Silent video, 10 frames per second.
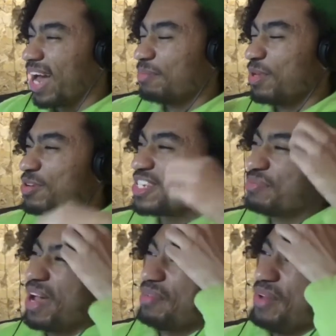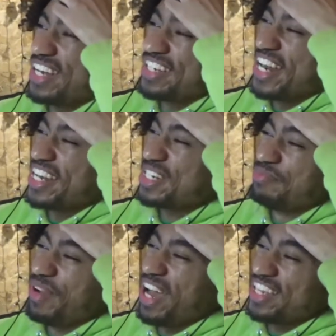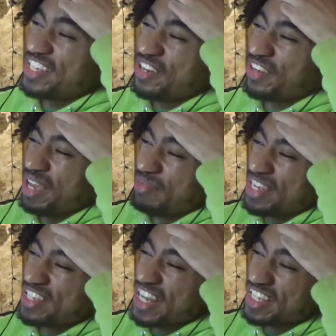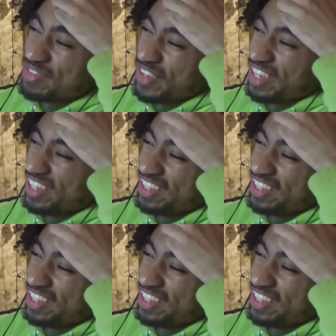I'm using my imagination, but I still can't make sense of it.